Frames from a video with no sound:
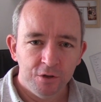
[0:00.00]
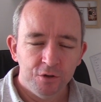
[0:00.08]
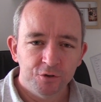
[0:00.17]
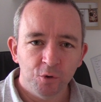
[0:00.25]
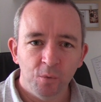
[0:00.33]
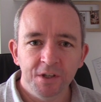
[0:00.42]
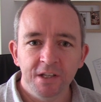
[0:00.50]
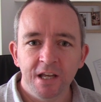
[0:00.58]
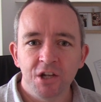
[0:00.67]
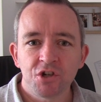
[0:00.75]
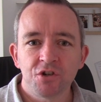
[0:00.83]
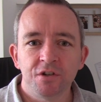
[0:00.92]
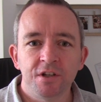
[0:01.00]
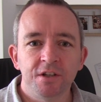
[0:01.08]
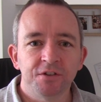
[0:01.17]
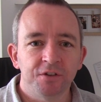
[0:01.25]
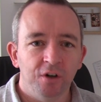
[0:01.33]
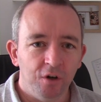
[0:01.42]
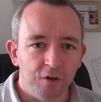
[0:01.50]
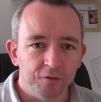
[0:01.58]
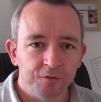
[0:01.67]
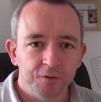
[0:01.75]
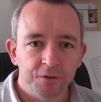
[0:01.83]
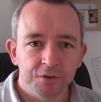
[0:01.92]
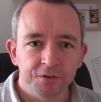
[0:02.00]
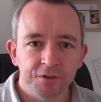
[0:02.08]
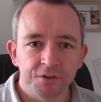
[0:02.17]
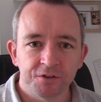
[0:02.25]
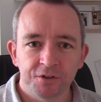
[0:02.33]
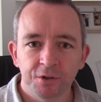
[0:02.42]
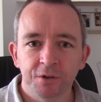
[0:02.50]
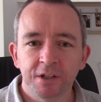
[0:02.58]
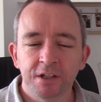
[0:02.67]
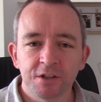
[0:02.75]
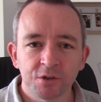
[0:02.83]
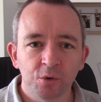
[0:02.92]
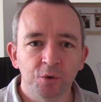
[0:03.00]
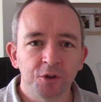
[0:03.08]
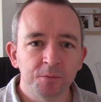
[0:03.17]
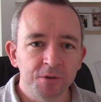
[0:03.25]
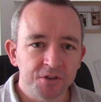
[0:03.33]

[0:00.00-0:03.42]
So when the engine is off, the steering is going to be